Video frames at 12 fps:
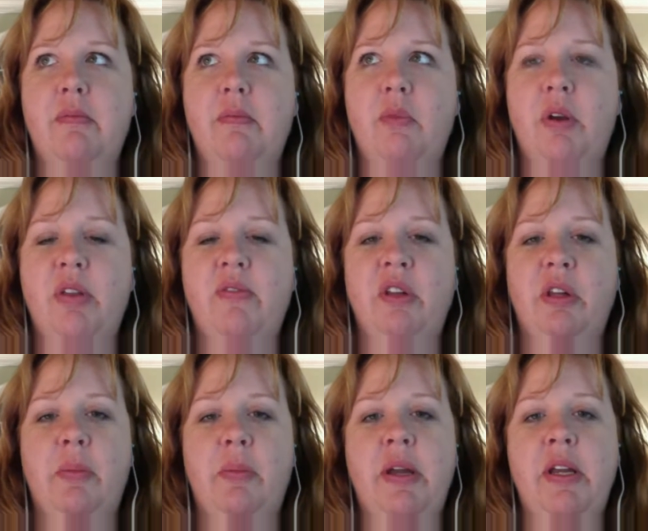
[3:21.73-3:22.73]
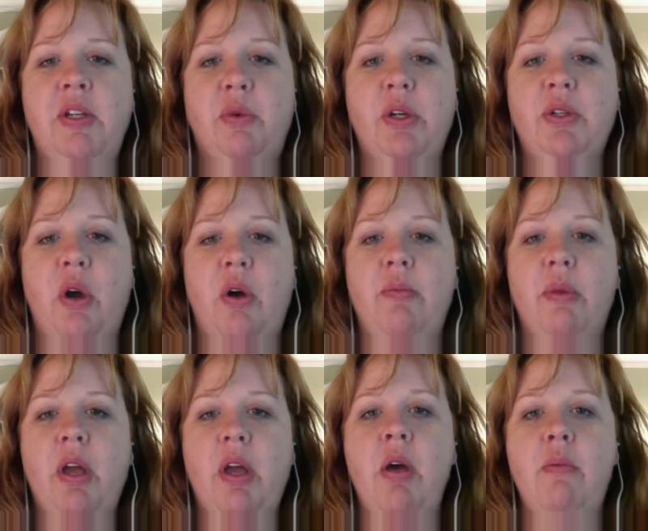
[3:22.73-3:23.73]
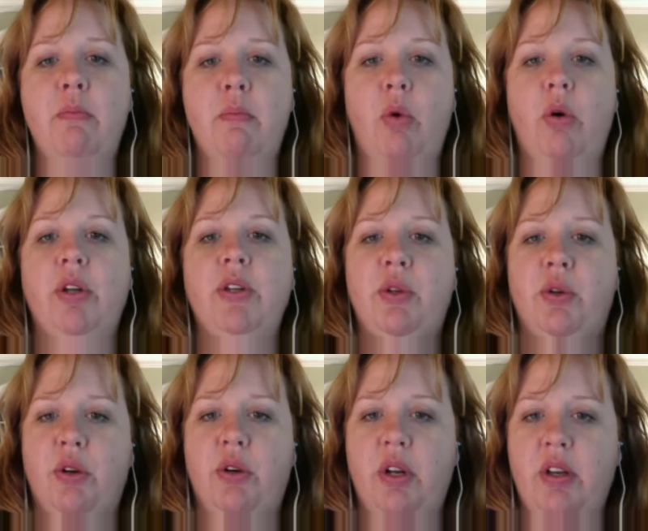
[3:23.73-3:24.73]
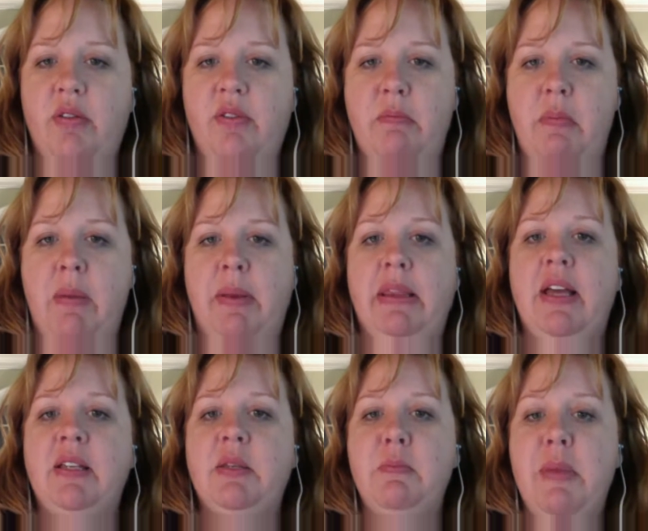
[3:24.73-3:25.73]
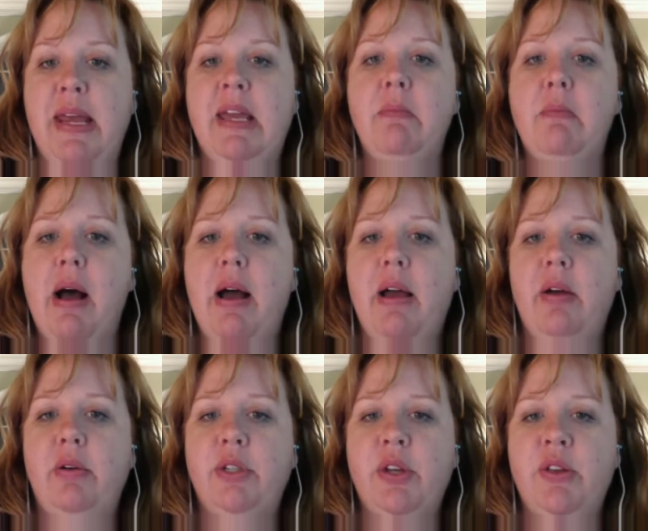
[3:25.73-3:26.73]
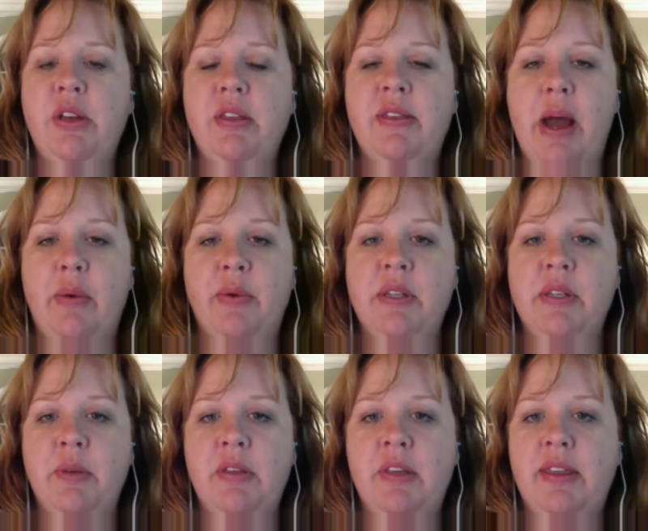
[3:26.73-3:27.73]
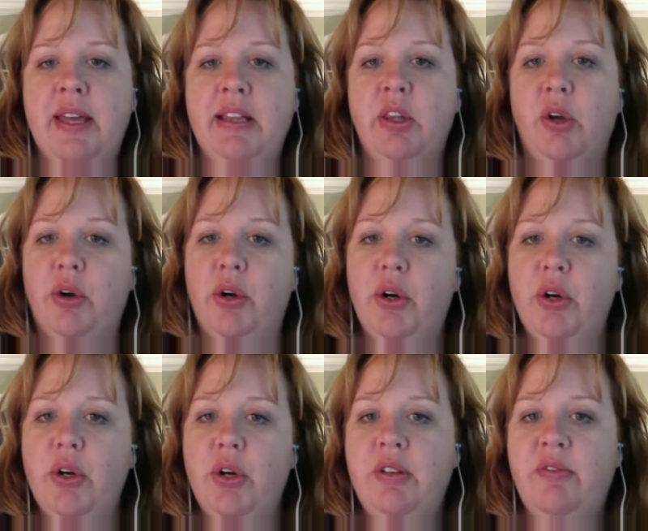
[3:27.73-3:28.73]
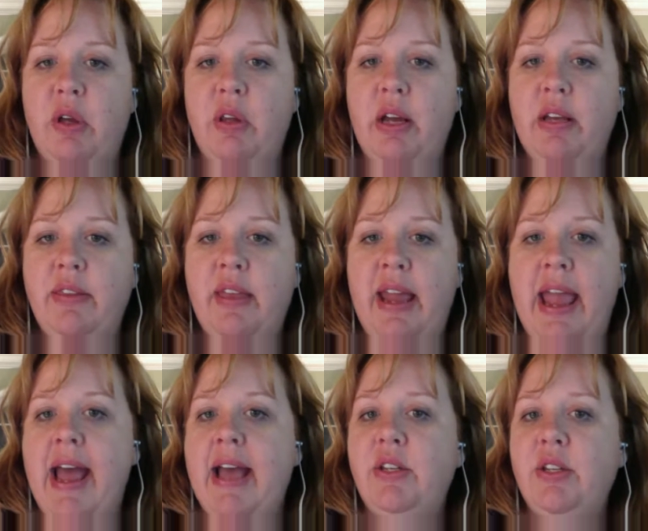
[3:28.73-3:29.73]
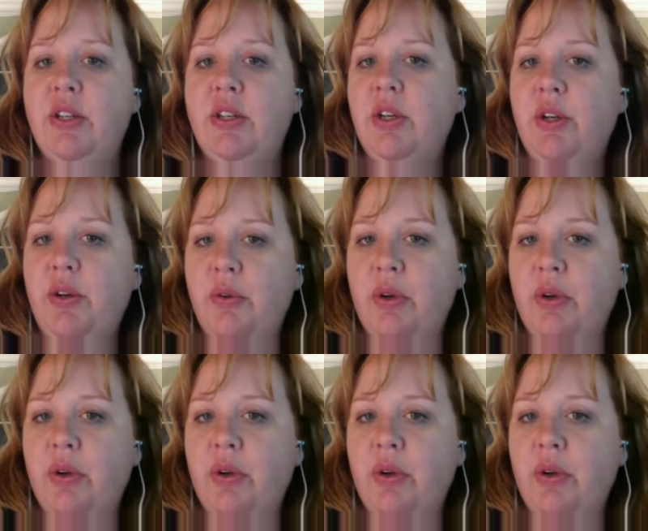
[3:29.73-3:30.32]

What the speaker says: where the Philippines, where you saw them become more assertive and maybe less meek and mild, do you think that was something that they learned and felt like they had to do?